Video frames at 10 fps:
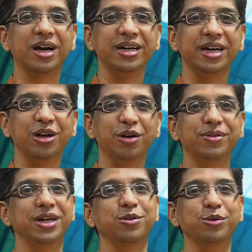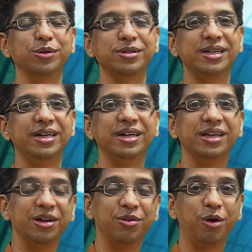be the content of that course and
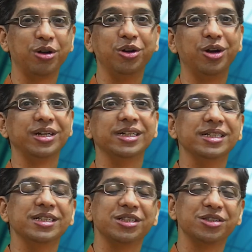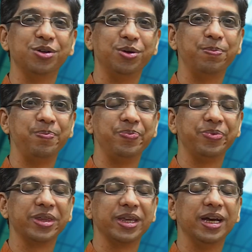what not. So
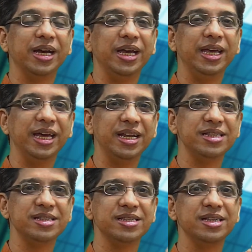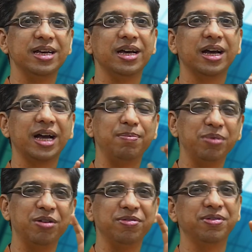here is
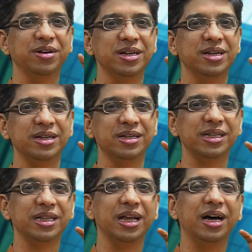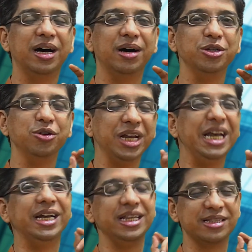couple of
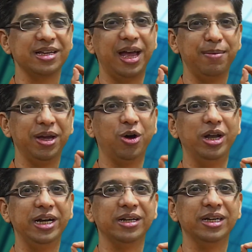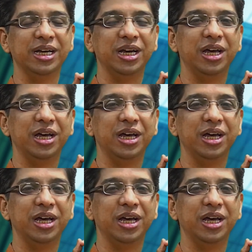utilities, I may call it,